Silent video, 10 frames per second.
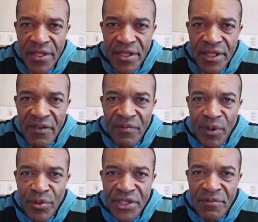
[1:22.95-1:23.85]

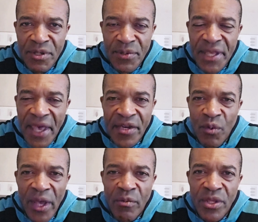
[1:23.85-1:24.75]
Liverpool seemed to be getting
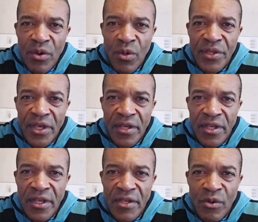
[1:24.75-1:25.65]
away with all
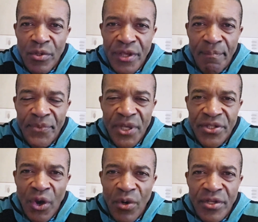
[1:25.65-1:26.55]
the
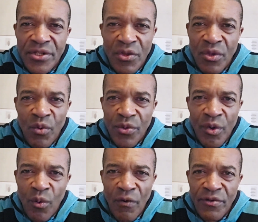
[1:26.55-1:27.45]
tugs on the
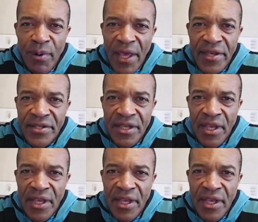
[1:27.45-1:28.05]
Wolves players,